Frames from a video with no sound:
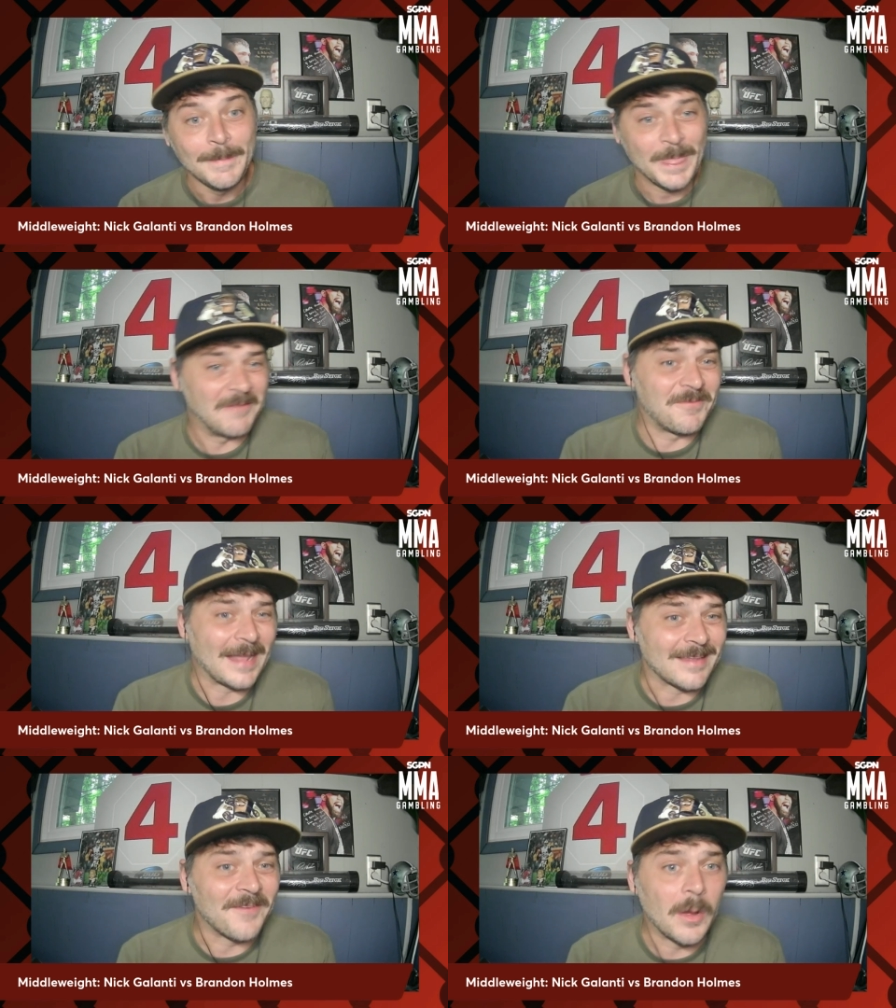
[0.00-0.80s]
In
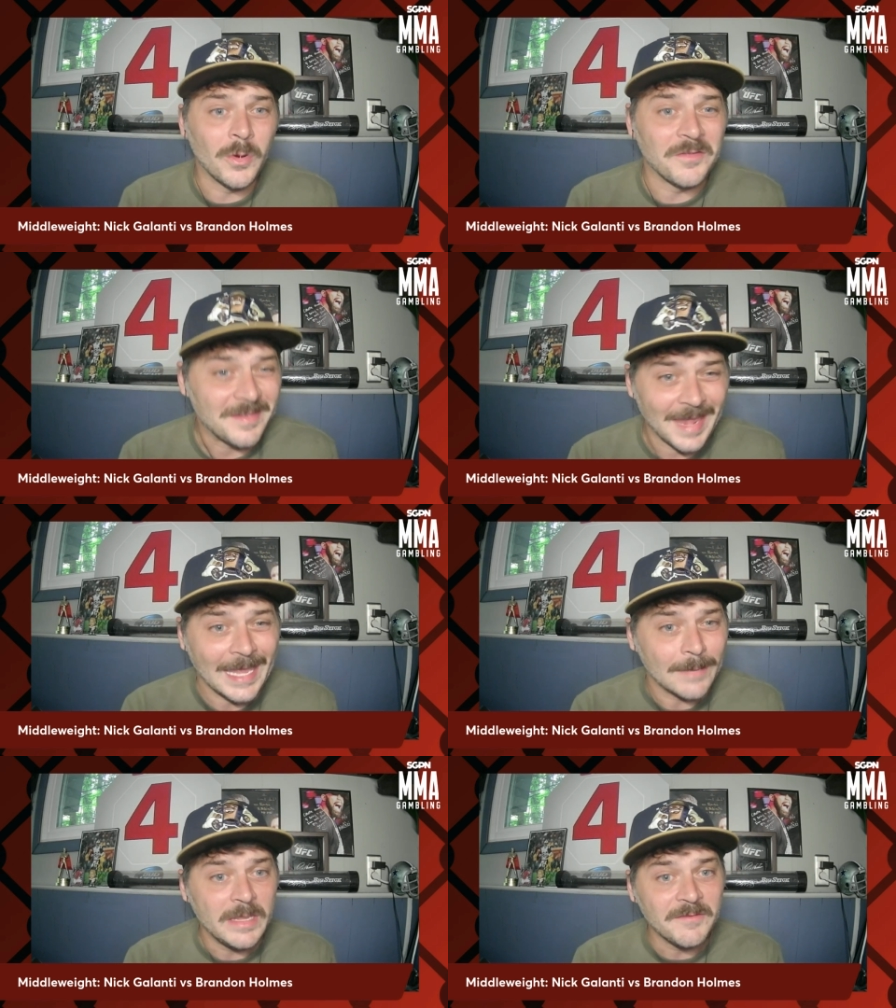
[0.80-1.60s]
fact, I found one of his
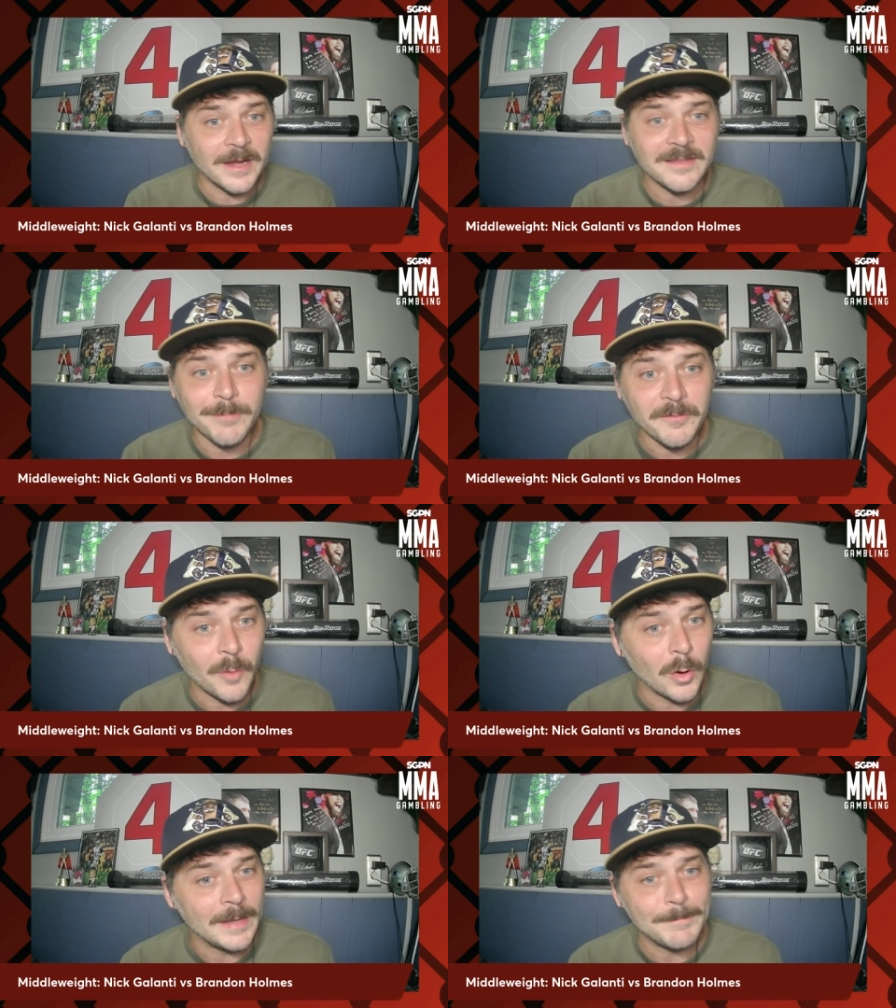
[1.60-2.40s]
Ami fights
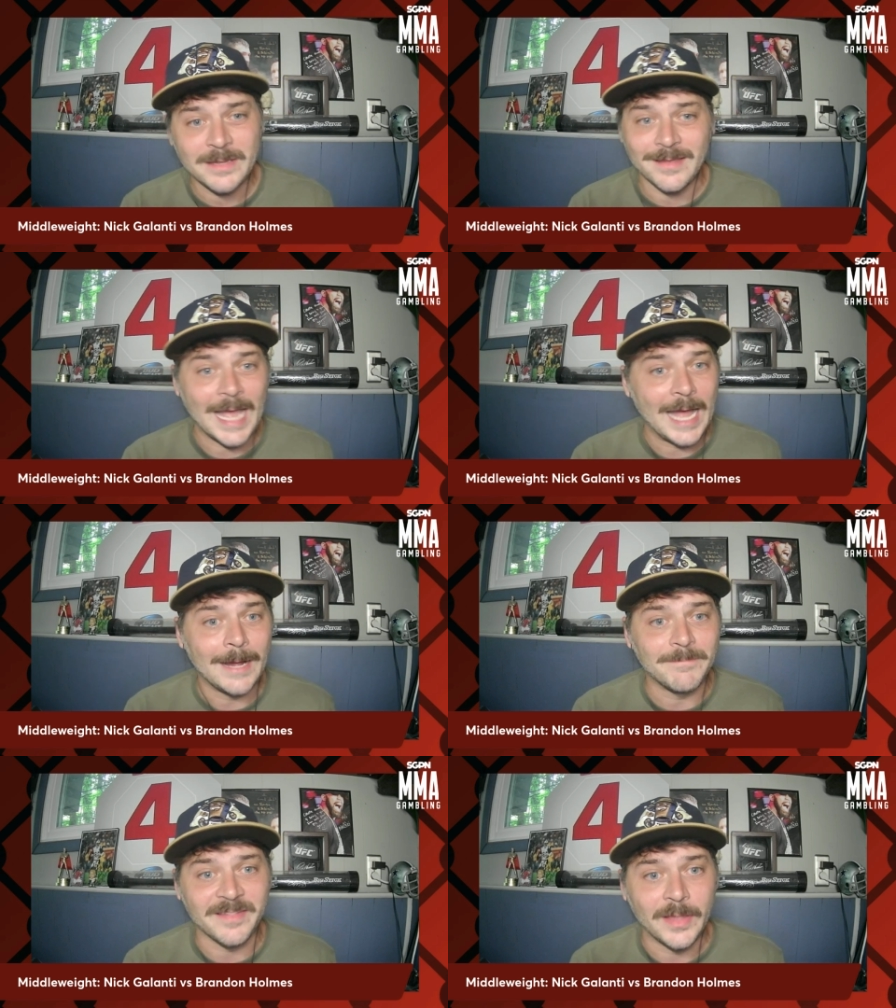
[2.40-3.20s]
before. He picked a guy
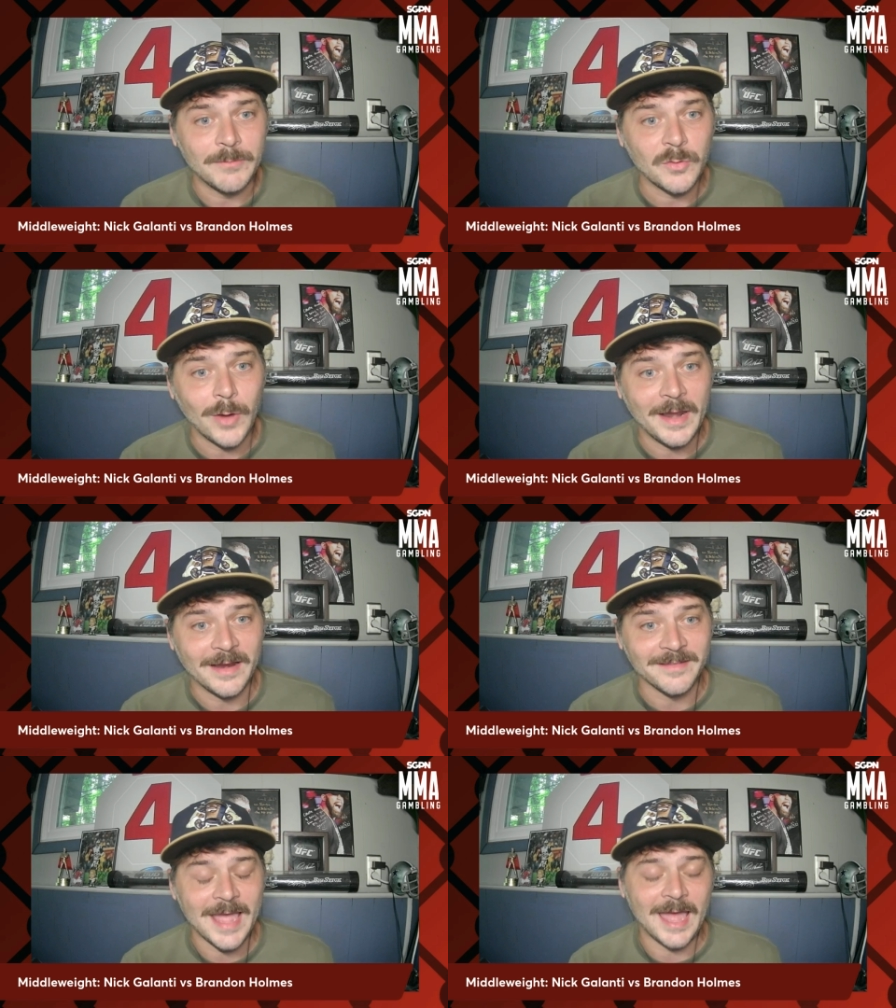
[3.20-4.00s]
up, slammed him right on
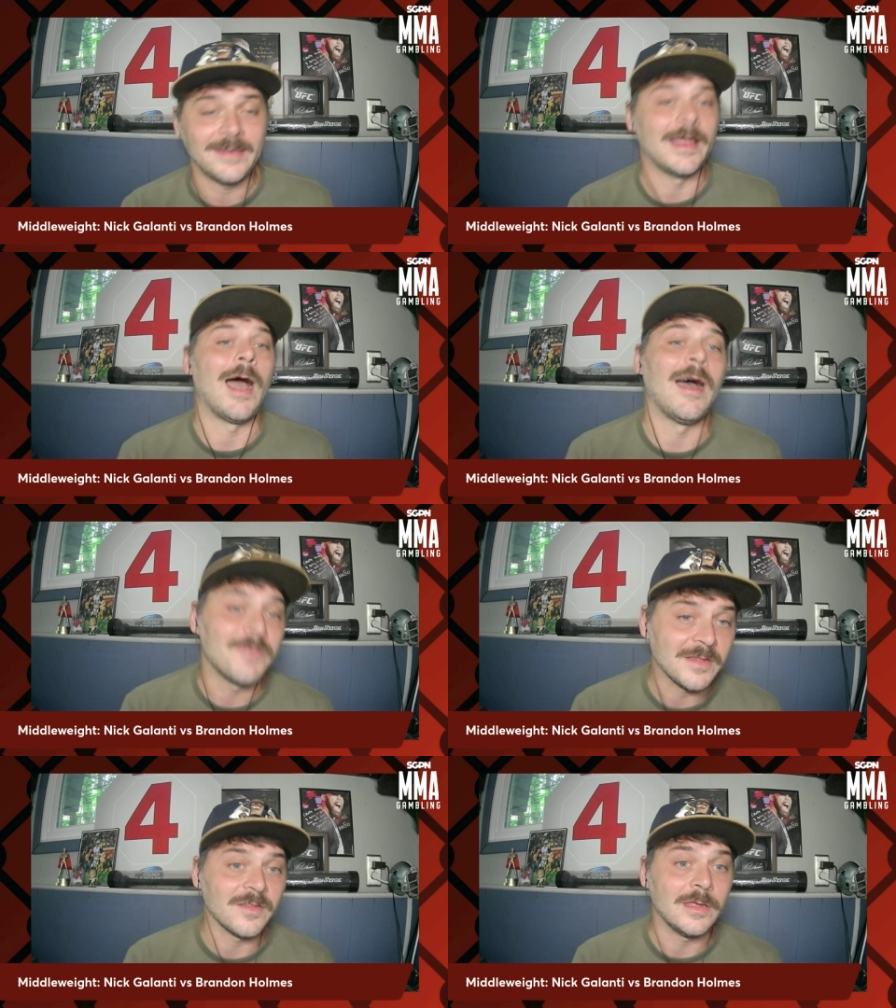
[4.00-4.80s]
his head. Now,
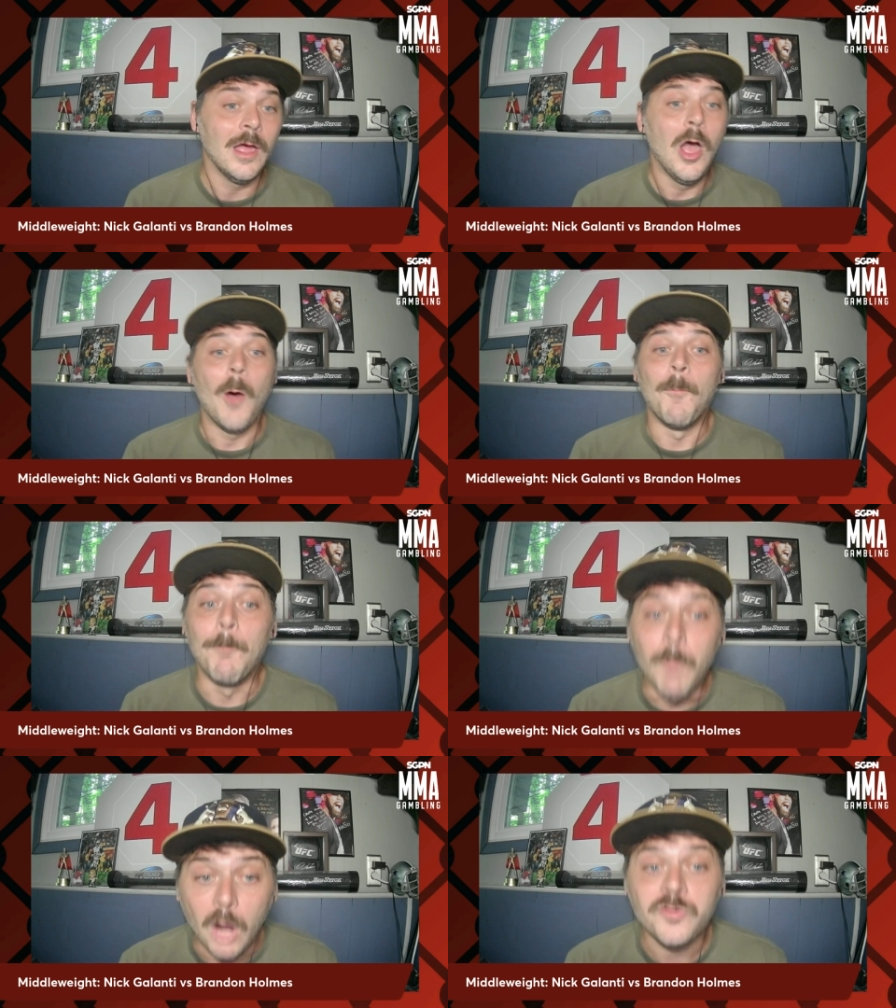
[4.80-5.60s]
obviously,
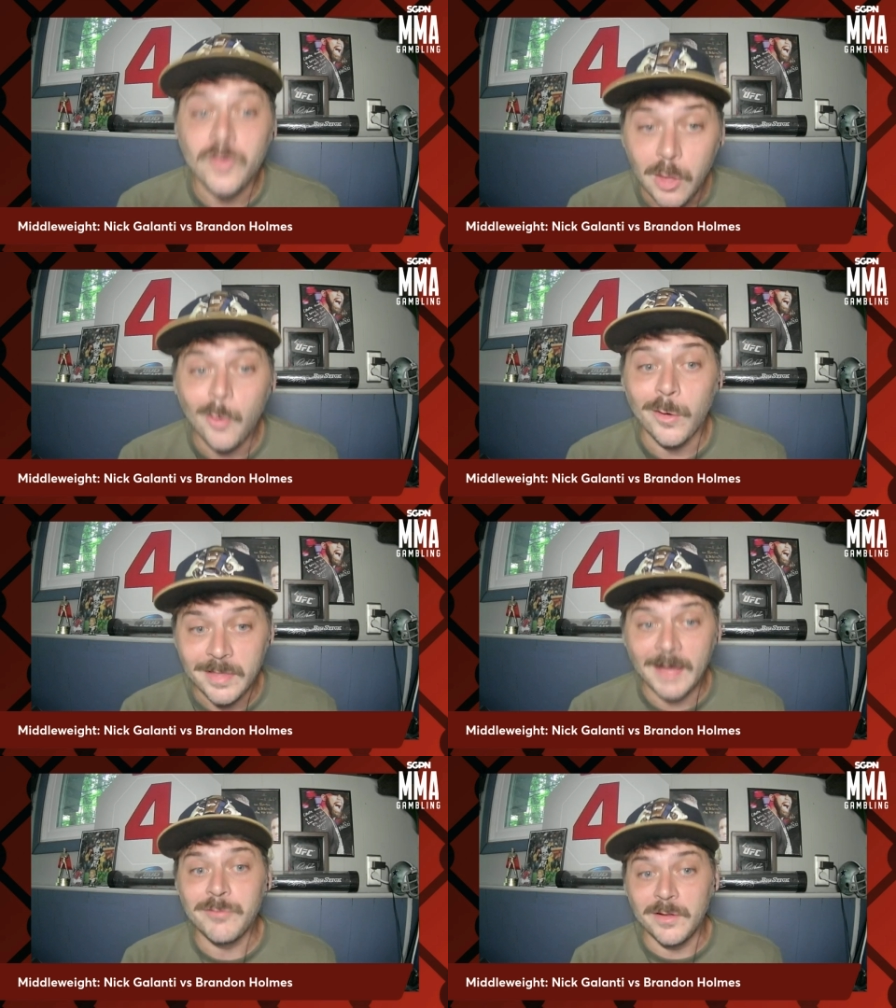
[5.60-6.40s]
much lower
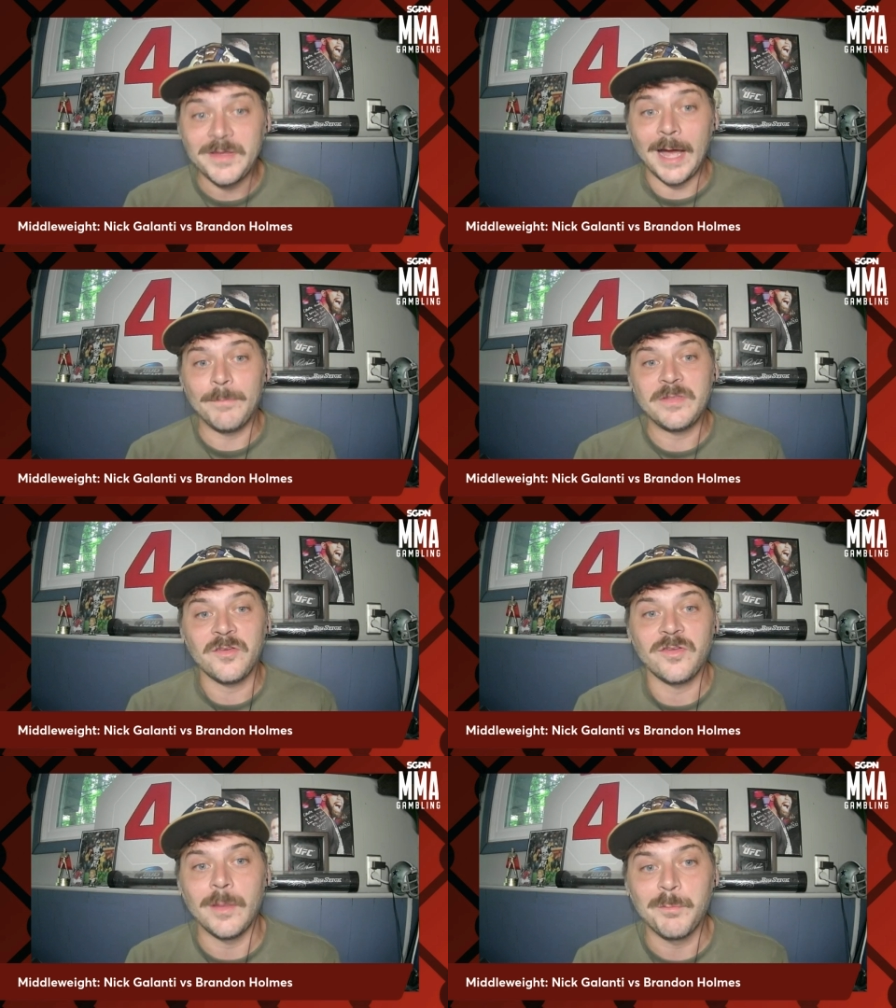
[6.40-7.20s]
level of
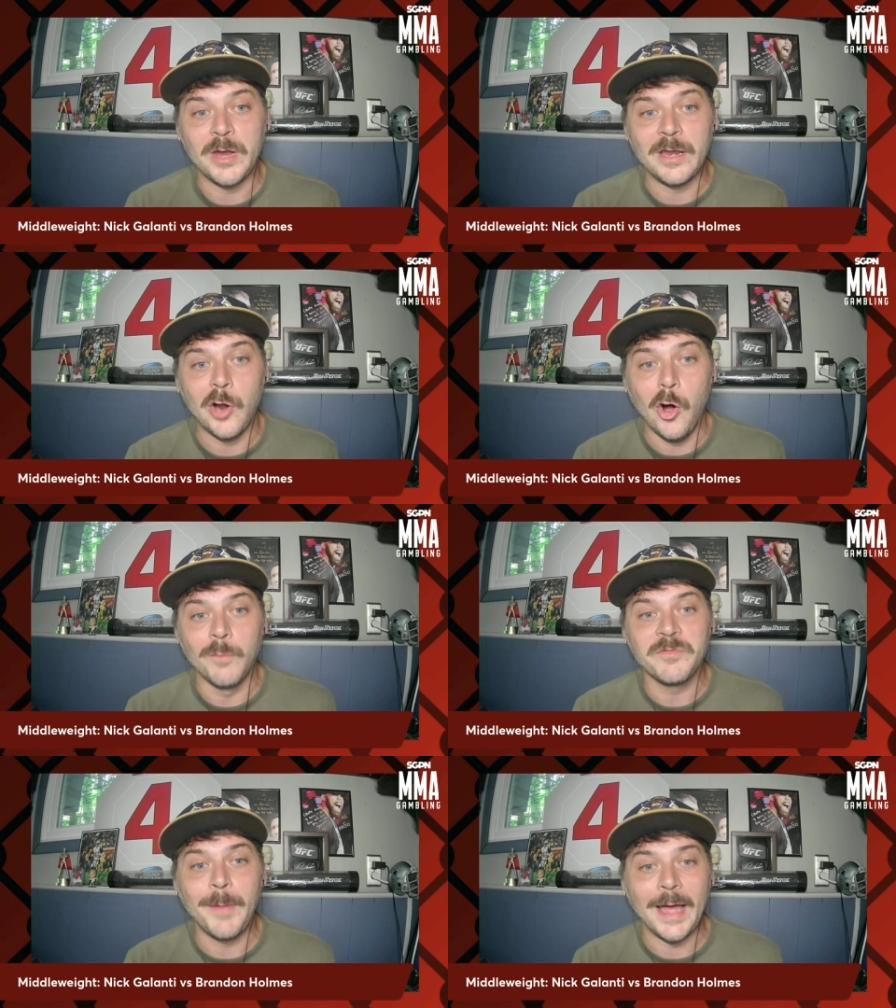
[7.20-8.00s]
competition than Brandon
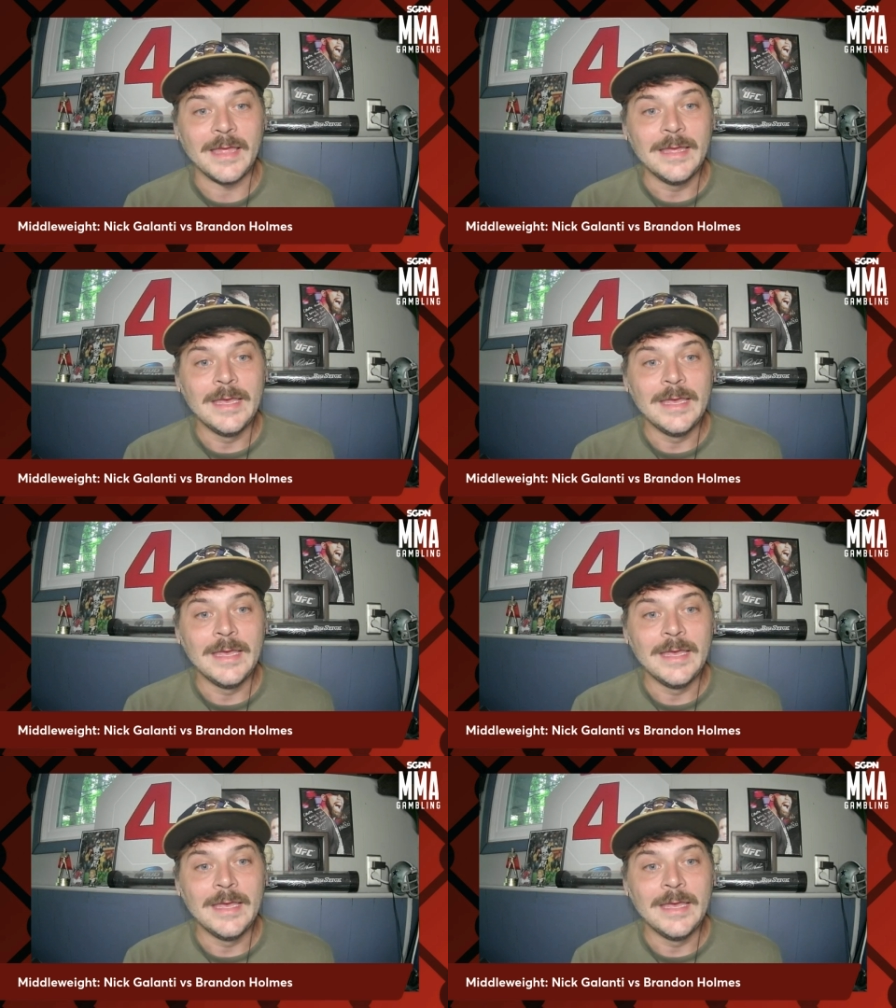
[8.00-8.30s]
Holmes, but